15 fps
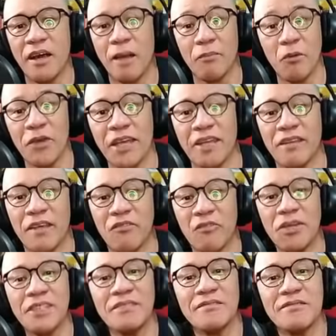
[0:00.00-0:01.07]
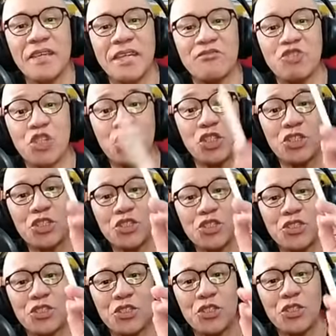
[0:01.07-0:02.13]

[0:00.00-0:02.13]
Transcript: happy weekend, everyone, and cheers.